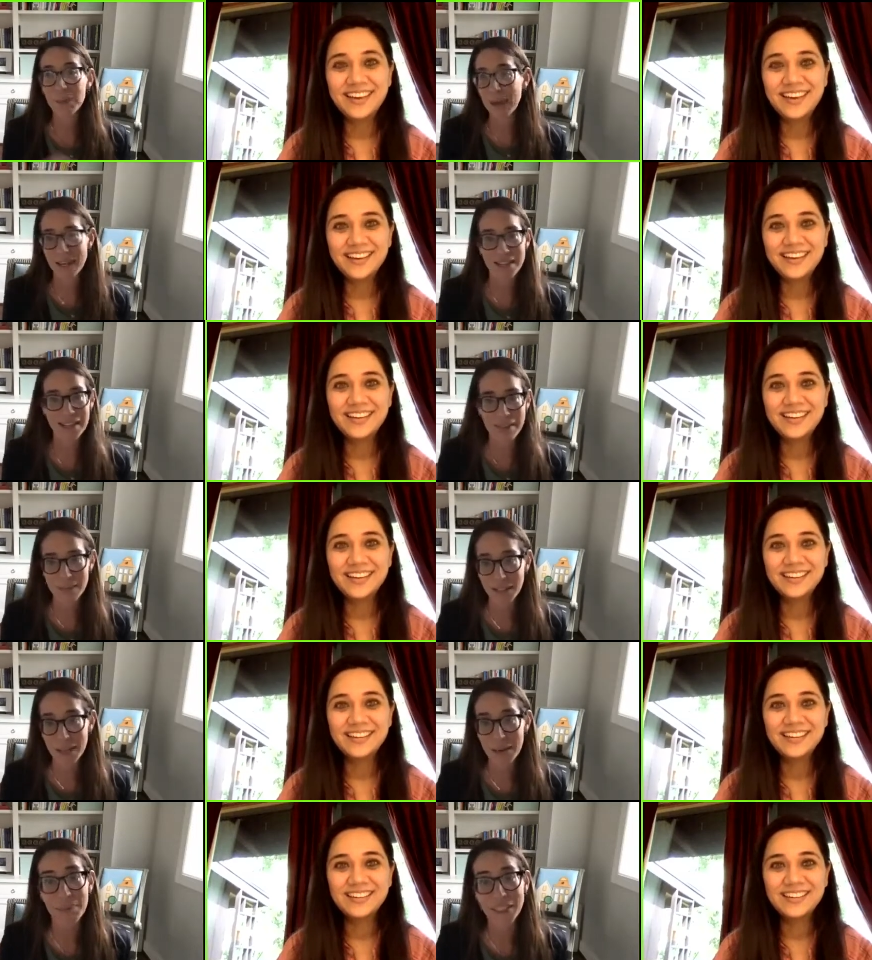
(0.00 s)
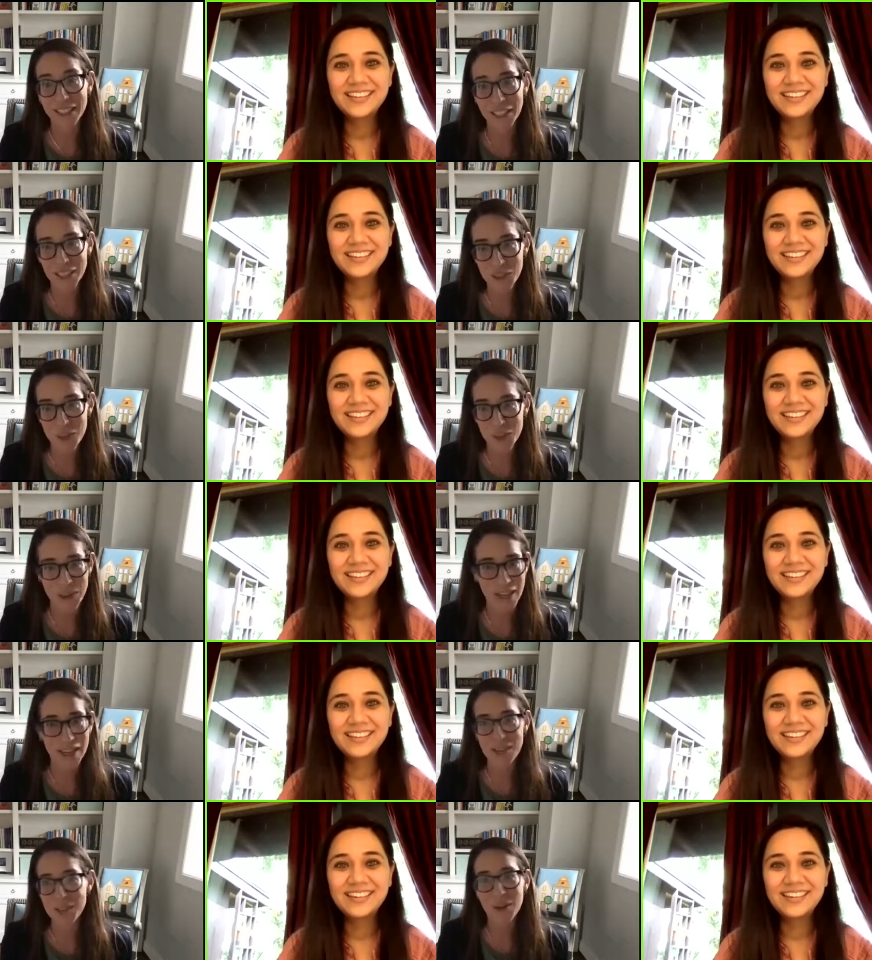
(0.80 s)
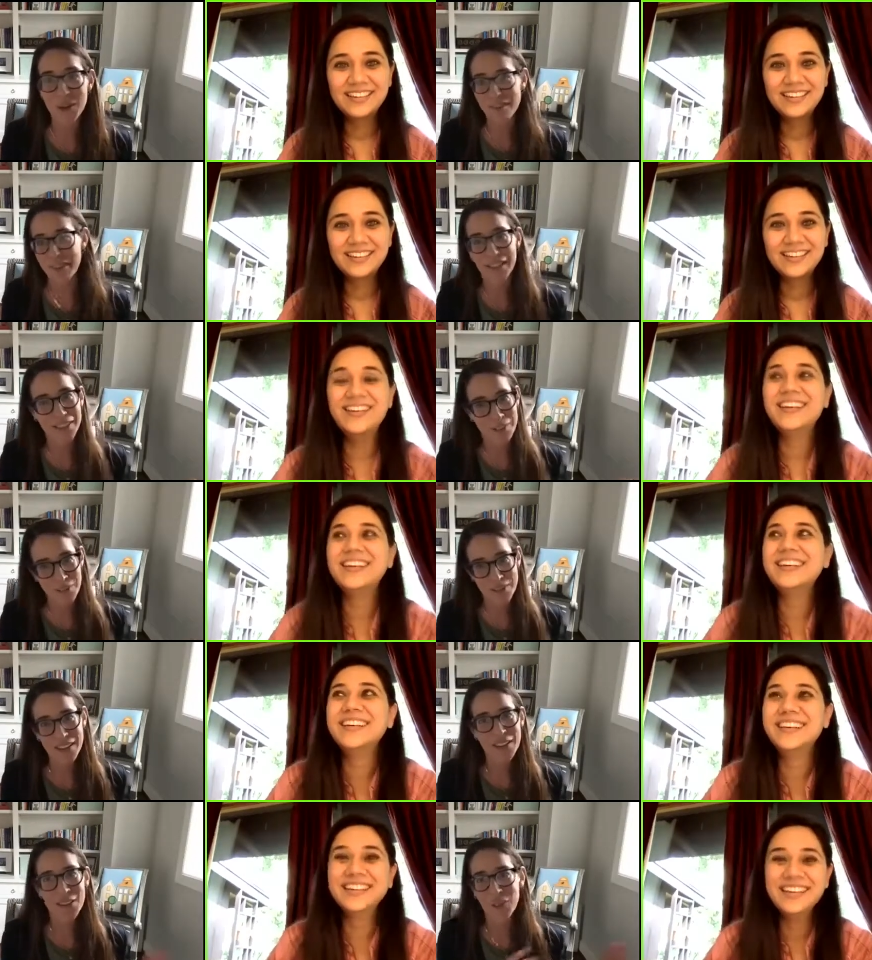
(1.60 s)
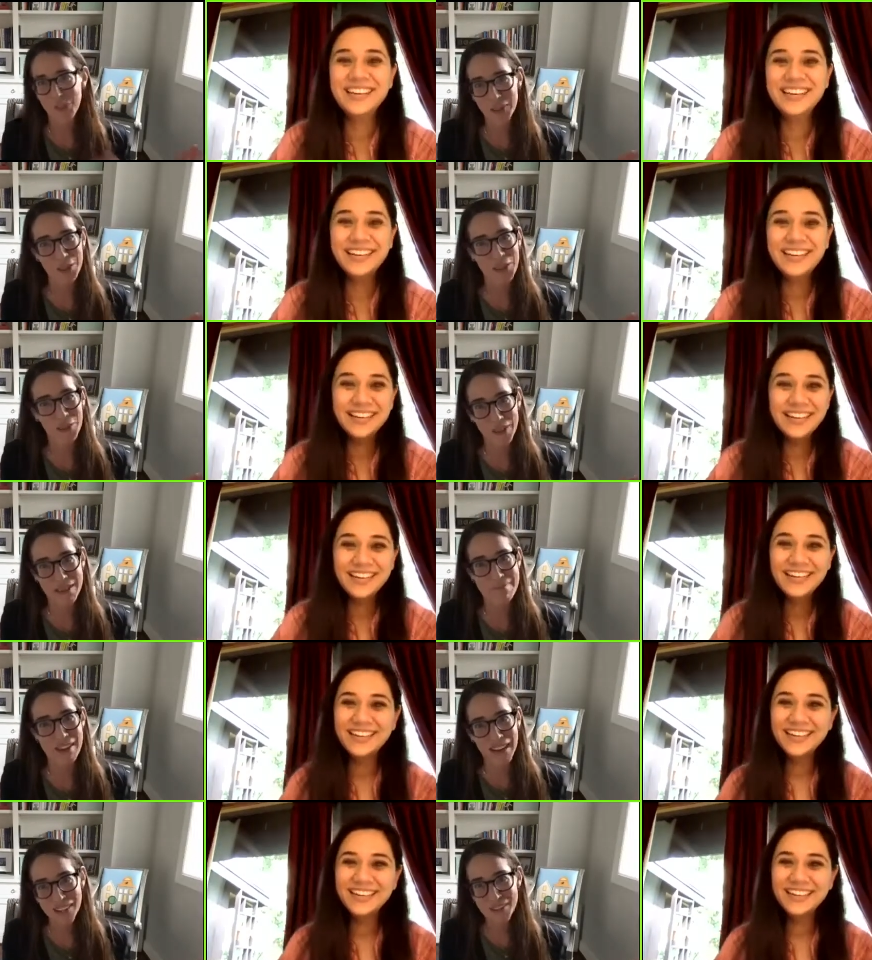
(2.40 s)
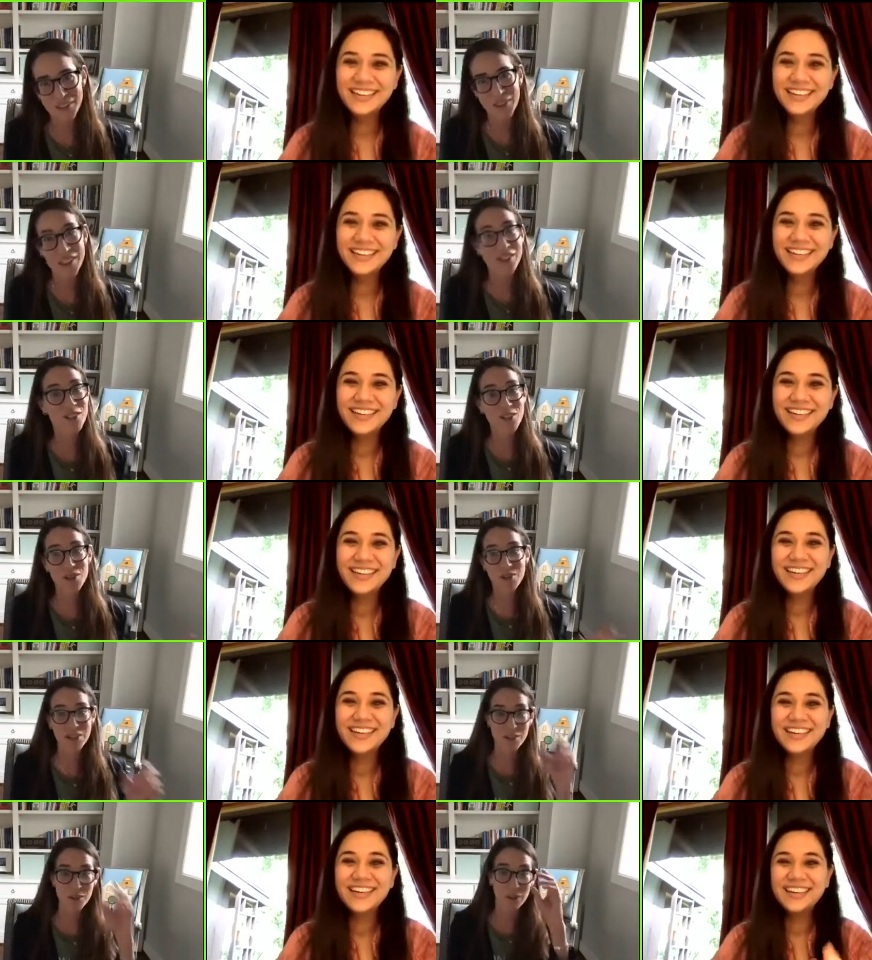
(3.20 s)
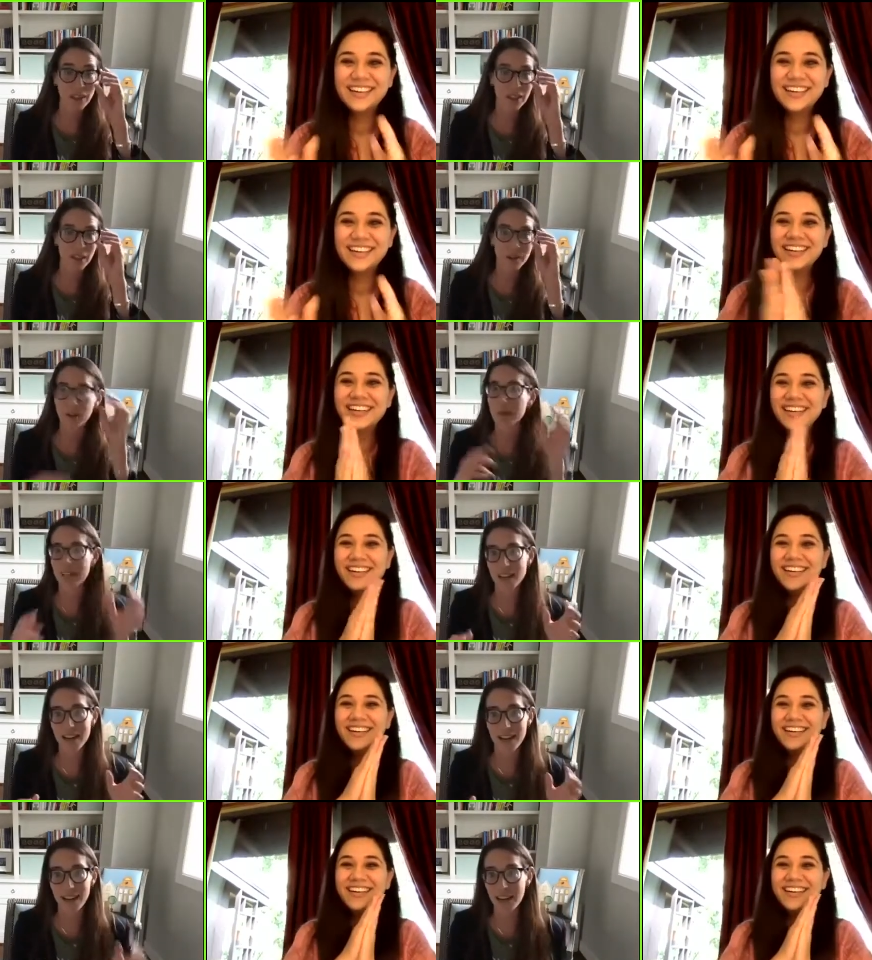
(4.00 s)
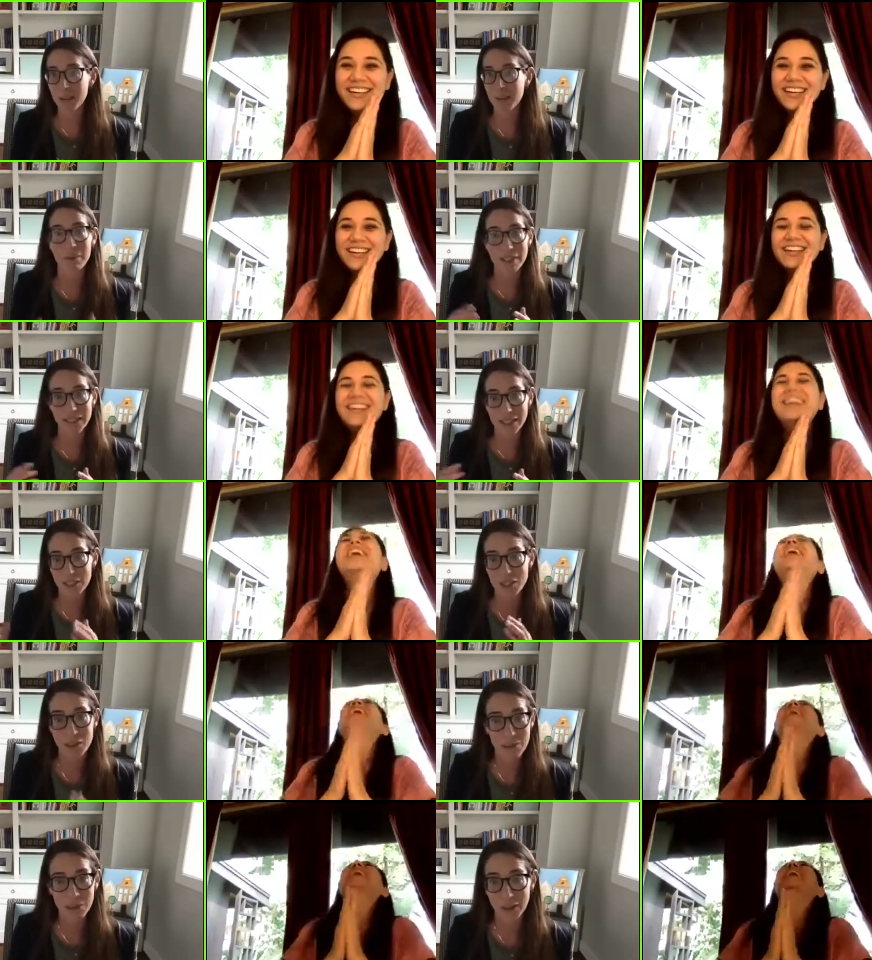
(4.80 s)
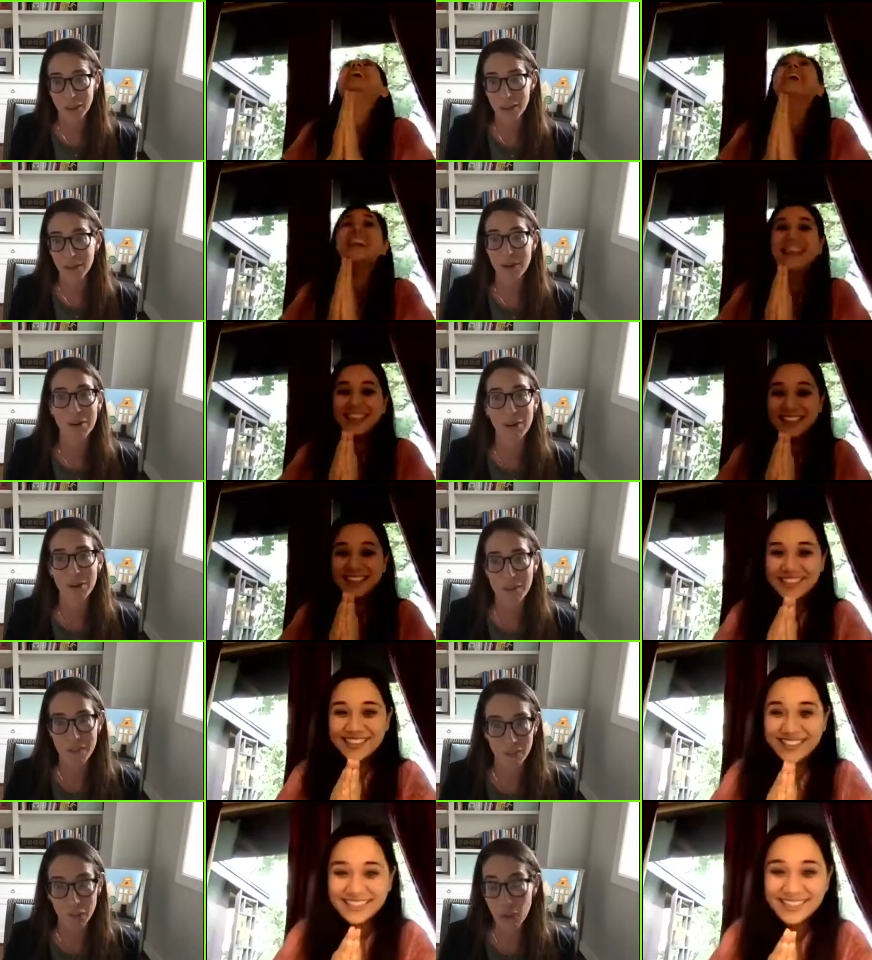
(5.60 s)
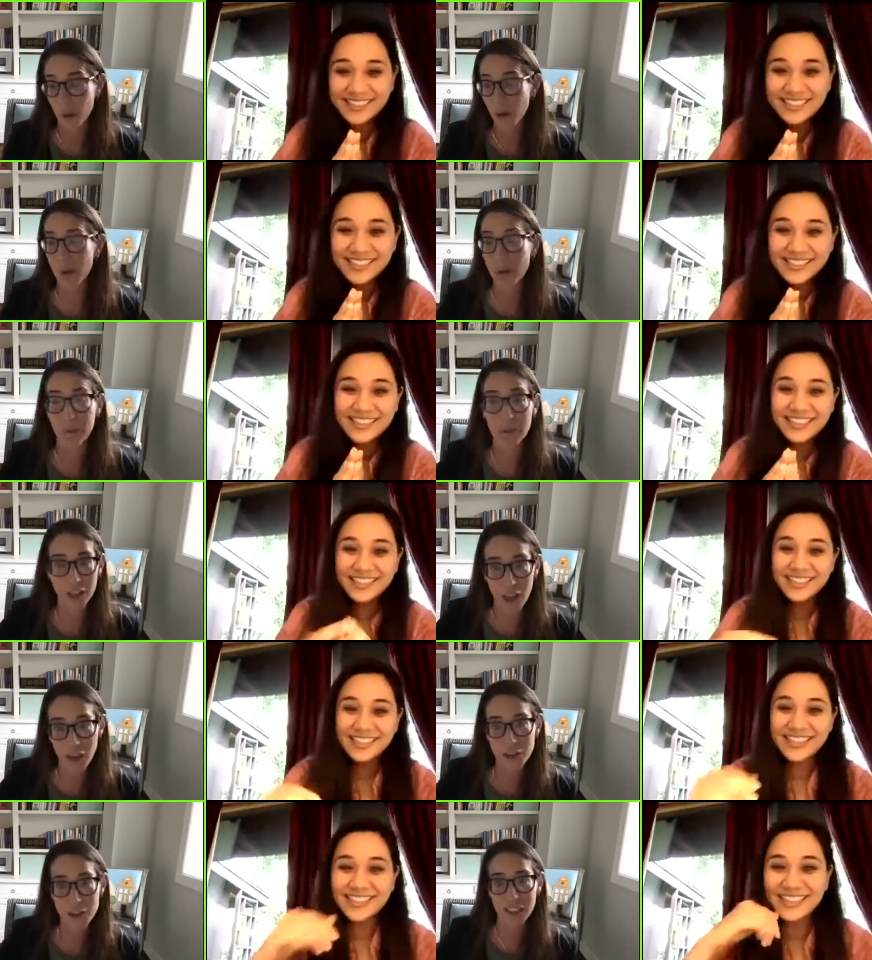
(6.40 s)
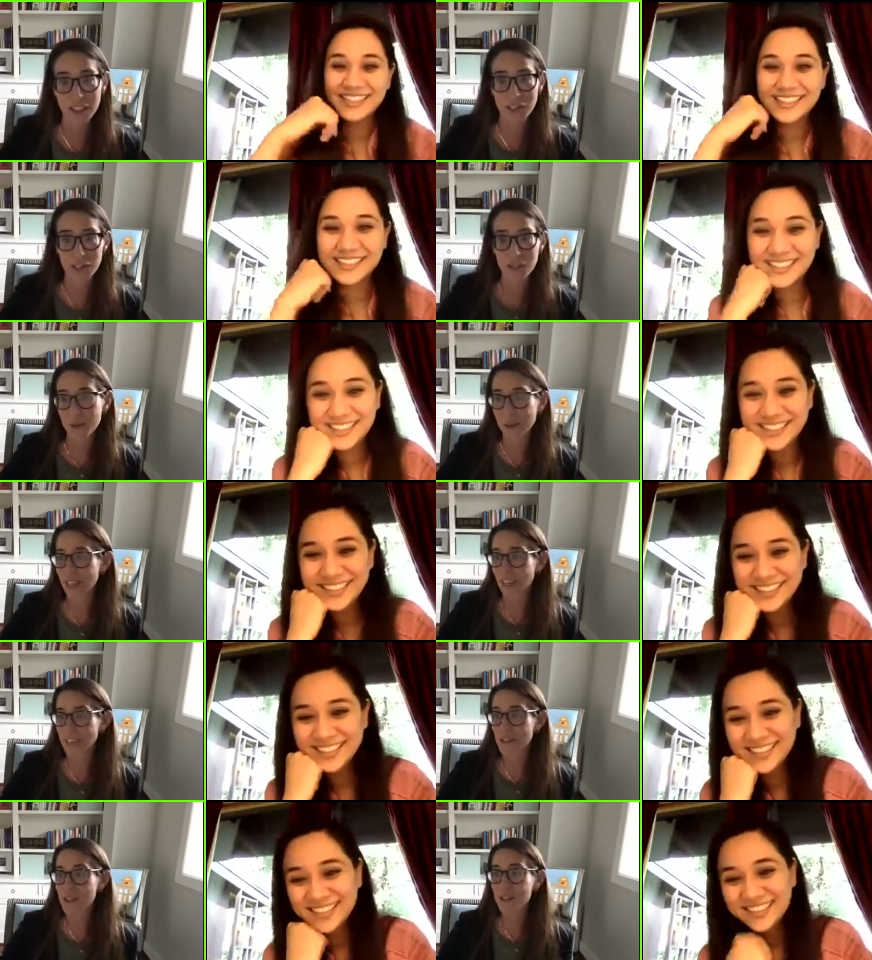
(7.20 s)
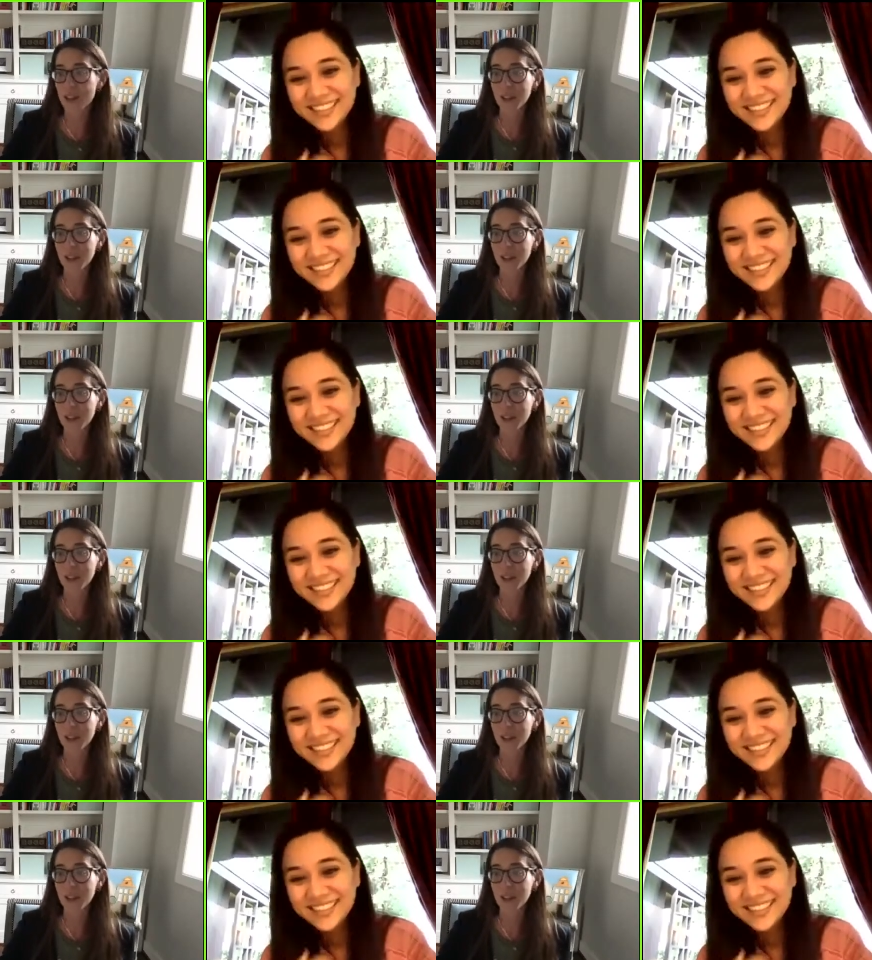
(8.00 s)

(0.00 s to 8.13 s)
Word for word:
Speaker 1: and we had to name the company in like two days. So I'll give you like the the really gritty backstory too is that we're like, all right, we need a name and we need it tomorrow and we don't have a logo and we're launching in two days.